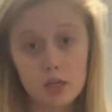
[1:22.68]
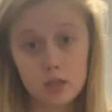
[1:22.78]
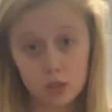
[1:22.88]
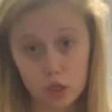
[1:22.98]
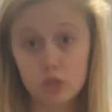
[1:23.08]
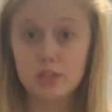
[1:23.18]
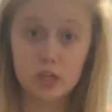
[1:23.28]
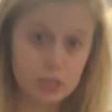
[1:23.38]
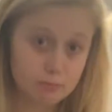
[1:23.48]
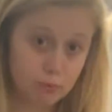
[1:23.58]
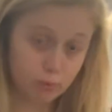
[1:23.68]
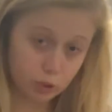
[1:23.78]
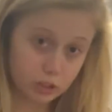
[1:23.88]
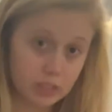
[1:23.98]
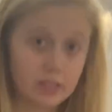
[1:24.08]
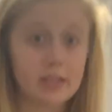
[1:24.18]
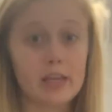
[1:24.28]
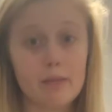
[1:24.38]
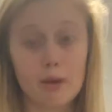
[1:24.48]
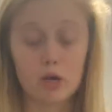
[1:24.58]
Girls that are disproportionately
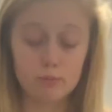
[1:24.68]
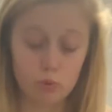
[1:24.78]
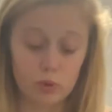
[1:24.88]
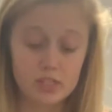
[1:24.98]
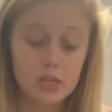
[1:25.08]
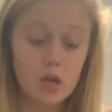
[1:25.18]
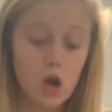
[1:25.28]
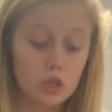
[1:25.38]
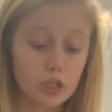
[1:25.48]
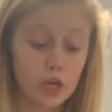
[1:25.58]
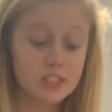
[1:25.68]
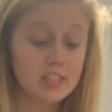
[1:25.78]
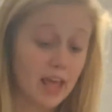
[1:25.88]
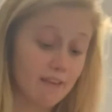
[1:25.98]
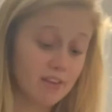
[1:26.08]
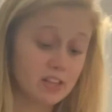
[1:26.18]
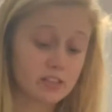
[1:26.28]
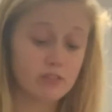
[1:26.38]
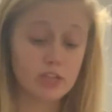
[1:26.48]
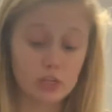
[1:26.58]
compared to boys shows the evidence
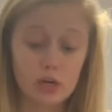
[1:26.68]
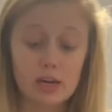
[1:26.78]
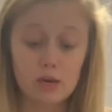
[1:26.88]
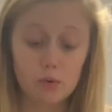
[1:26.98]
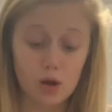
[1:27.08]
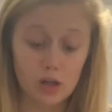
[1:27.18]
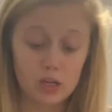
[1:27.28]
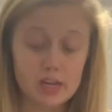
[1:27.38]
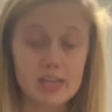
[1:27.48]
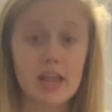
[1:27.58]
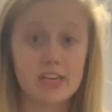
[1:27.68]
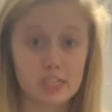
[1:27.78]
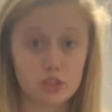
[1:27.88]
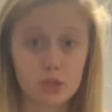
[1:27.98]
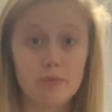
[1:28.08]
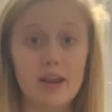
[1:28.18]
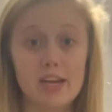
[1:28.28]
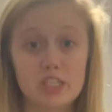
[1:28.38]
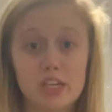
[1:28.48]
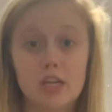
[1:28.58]
of gender inequality and
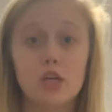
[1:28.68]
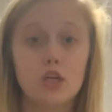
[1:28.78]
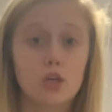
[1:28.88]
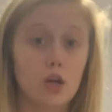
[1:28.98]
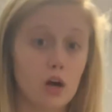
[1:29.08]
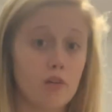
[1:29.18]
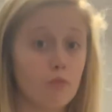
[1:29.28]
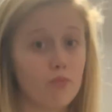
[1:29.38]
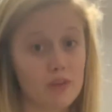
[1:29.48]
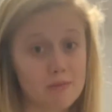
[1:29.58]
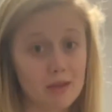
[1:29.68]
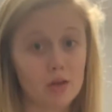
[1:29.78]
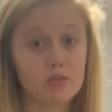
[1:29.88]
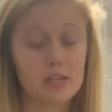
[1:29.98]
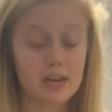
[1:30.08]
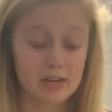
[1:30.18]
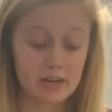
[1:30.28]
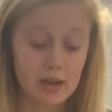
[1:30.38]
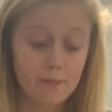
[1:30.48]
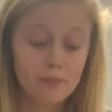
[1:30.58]
discrimination of females in
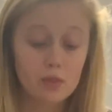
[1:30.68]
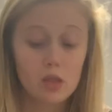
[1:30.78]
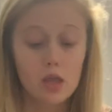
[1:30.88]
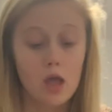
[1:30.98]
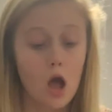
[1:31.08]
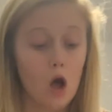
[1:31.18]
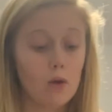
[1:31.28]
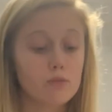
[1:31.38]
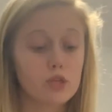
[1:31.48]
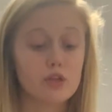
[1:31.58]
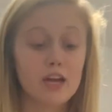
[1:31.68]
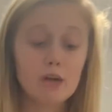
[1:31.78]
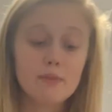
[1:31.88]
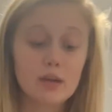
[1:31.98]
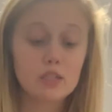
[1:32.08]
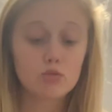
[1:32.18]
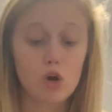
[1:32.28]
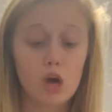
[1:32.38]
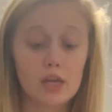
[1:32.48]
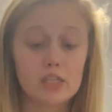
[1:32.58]
India. So child marriage is
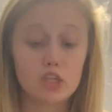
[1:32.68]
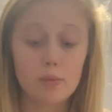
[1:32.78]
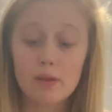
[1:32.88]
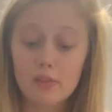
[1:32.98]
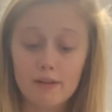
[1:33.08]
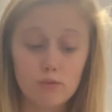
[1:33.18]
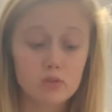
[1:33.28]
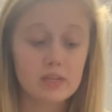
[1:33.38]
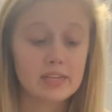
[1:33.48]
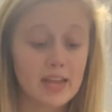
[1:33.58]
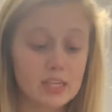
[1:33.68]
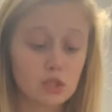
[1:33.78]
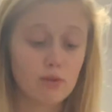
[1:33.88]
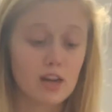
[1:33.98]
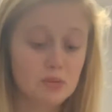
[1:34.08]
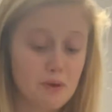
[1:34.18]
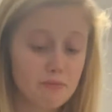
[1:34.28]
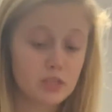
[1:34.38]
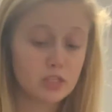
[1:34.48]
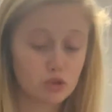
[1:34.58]
wrong in so many levels, and it takes the rights away from
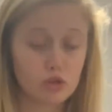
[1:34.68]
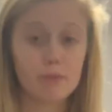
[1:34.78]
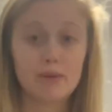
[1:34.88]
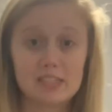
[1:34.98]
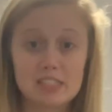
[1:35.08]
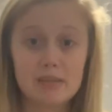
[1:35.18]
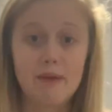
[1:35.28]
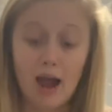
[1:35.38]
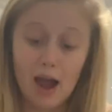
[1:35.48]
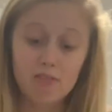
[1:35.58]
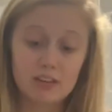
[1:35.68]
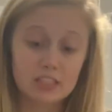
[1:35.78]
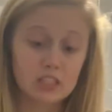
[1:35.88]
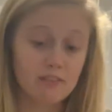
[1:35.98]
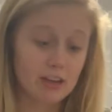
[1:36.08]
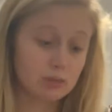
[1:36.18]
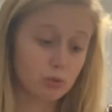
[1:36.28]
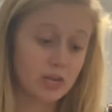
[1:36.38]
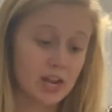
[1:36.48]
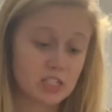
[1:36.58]
the children, places them at high risk of
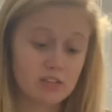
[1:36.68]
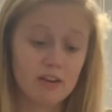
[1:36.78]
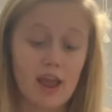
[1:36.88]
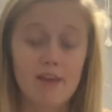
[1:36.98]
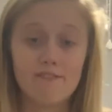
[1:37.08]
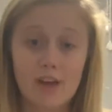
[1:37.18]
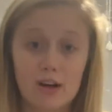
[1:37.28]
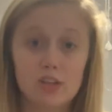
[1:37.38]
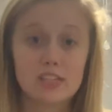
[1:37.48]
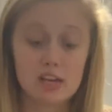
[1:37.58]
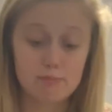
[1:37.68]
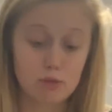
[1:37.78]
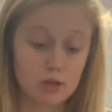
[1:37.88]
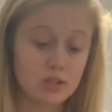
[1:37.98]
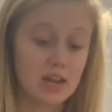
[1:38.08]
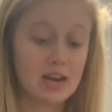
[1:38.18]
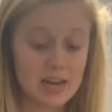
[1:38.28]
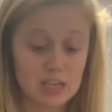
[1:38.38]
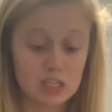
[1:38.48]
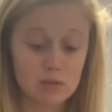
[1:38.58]
exploitation and violence and abuse, and it
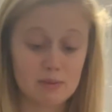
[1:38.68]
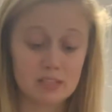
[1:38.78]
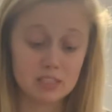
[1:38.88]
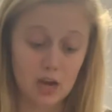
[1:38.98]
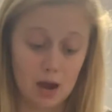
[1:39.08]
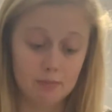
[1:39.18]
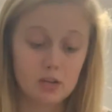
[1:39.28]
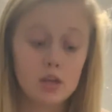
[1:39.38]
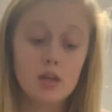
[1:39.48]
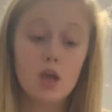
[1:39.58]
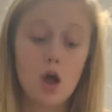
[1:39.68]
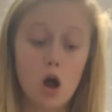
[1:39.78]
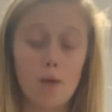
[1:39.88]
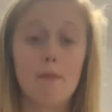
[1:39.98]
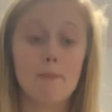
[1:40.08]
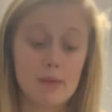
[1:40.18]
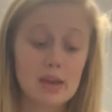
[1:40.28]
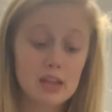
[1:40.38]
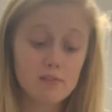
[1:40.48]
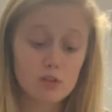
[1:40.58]
needs to be stopped.
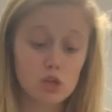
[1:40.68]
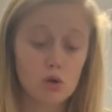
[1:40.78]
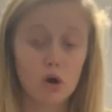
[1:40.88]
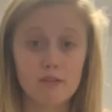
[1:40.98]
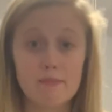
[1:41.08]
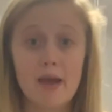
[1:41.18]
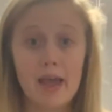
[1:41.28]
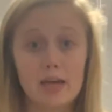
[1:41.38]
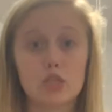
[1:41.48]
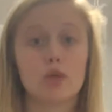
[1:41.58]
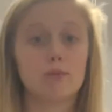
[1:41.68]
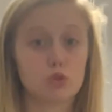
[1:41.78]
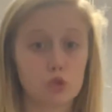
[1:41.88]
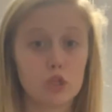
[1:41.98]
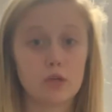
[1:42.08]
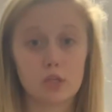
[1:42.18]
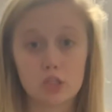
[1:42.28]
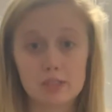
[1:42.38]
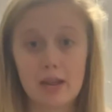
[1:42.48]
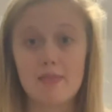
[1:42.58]
Many of you are around my age, so I'm sure you
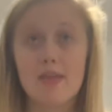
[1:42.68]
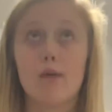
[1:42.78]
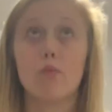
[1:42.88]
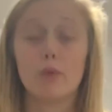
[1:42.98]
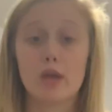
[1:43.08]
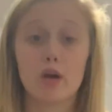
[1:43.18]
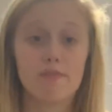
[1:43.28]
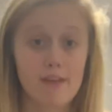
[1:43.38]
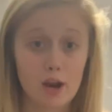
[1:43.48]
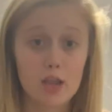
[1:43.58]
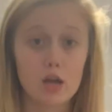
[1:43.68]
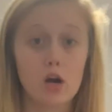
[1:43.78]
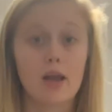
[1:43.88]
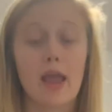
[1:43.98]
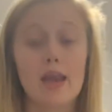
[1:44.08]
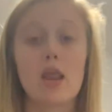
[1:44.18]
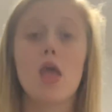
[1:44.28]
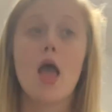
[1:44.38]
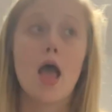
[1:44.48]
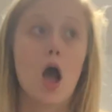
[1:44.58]
understand that we are very young, and
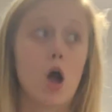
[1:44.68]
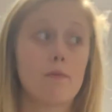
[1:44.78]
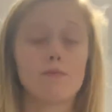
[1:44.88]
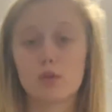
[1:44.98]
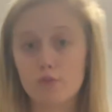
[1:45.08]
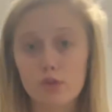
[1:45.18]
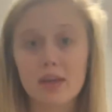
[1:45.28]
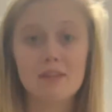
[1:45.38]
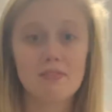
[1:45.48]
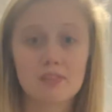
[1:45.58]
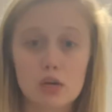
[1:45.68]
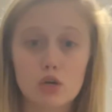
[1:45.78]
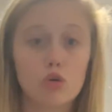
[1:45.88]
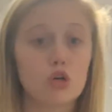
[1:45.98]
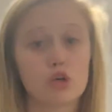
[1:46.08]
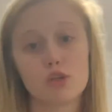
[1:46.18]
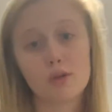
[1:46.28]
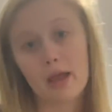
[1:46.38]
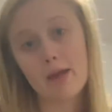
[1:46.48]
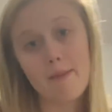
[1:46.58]
if you look at a 15-year-old girl, you
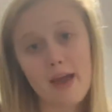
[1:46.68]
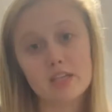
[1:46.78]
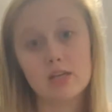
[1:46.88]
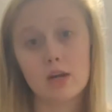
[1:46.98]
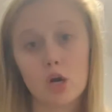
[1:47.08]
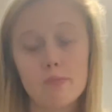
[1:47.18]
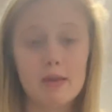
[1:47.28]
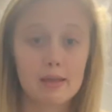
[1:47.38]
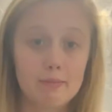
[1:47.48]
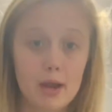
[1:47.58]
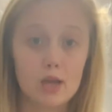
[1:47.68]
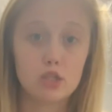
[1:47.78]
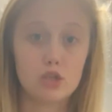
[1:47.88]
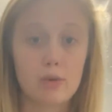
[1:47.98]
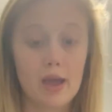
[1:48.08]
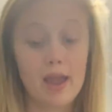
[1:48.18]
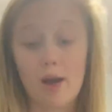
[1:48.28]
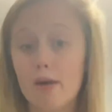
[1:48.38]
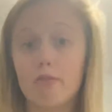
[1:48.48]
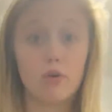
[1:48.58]
can't imagine her being married to a
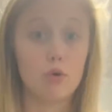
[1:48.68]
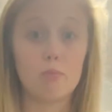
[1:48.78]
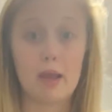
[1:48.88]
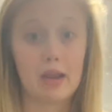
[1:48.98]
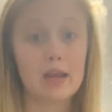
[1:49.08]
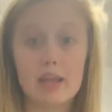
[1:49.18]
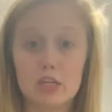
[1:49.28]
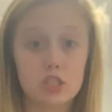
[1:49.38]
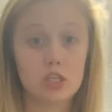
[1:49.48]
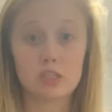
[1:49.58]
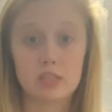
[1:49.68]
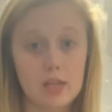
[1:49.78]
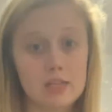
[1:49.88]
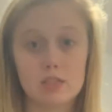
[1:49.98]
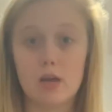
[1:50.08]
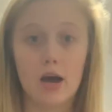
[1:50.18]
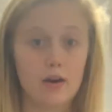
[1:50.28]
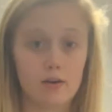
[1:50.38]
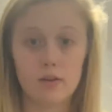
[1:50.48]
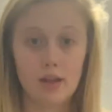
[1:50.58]
however old man. It's not
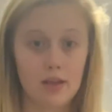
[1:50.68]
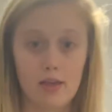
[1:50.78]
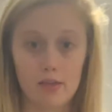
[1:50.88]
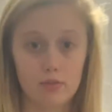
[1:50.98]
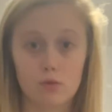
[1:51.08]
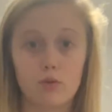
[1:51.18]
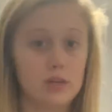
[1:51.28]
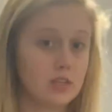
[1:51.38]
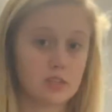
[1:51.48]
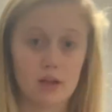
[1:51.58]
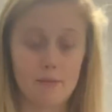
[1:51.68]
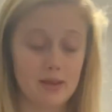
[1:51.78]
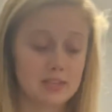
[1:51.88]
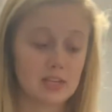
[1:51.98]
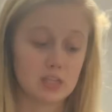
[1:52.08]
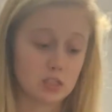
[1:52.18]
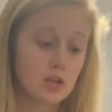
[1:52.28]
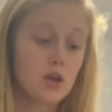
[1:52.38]
ethical. It does not make sense.